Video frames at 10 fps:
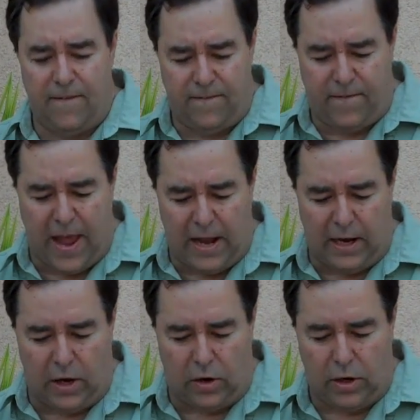
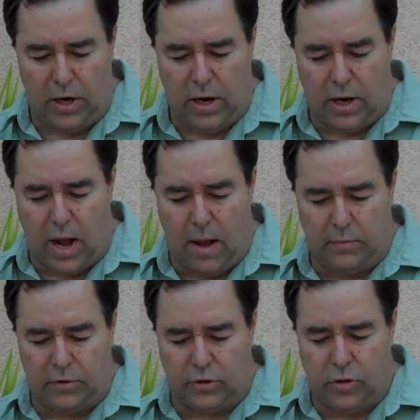Failure
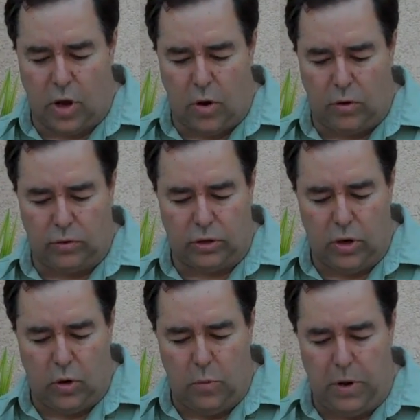comes to those
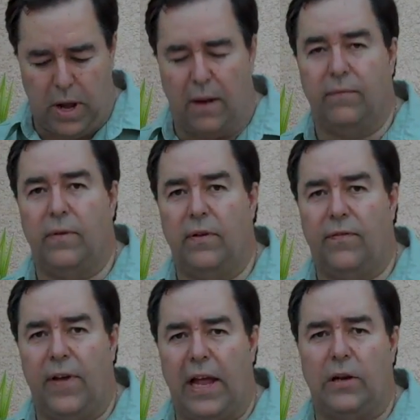who become
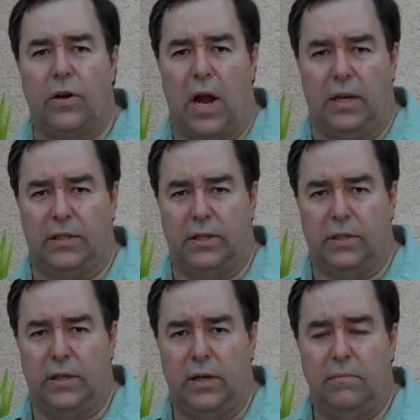failure
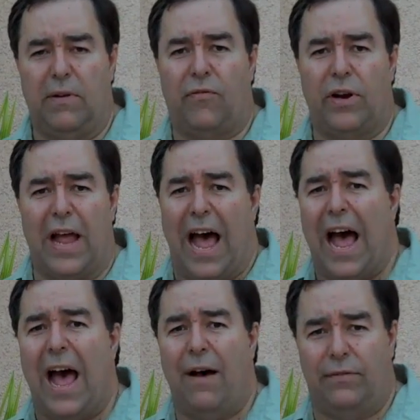conscious. My friend,
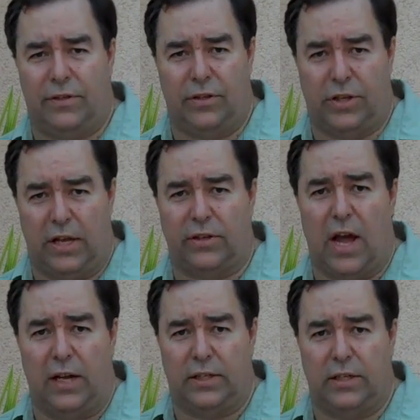I have a success
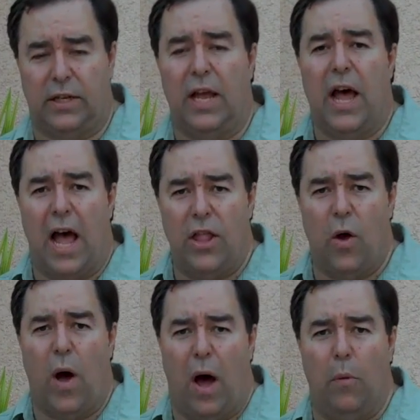conscious. I
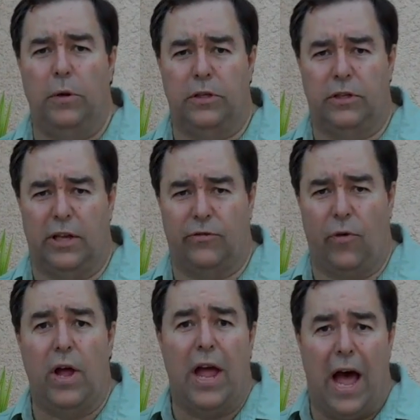know I will be
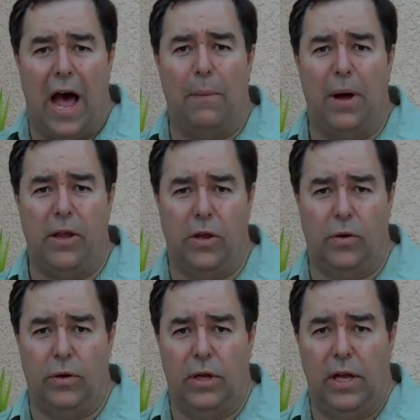successful. How about you?